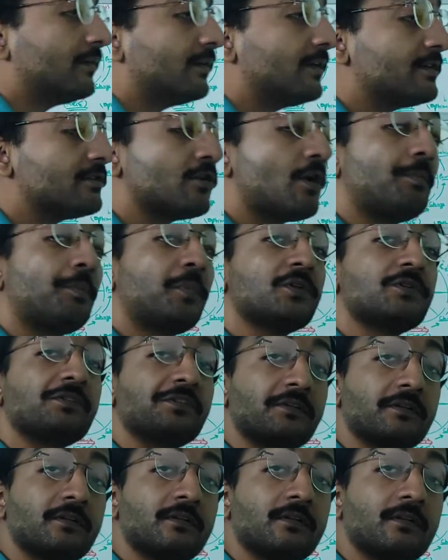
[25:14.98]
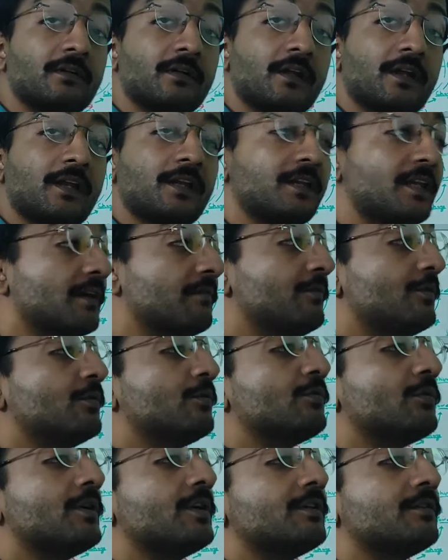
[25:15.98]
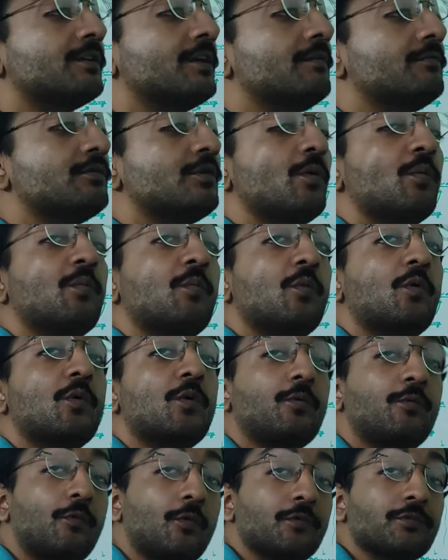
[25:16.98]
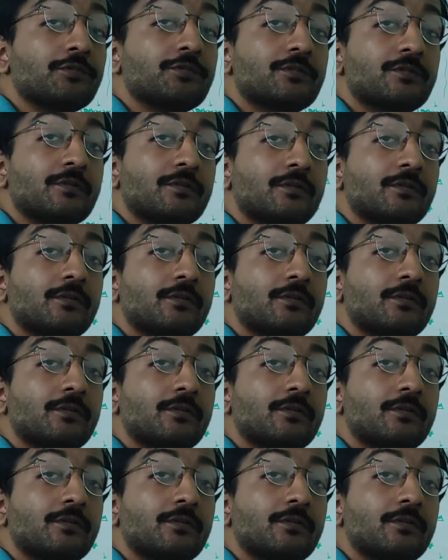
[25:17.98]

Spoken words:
is opposite. It gives you more force.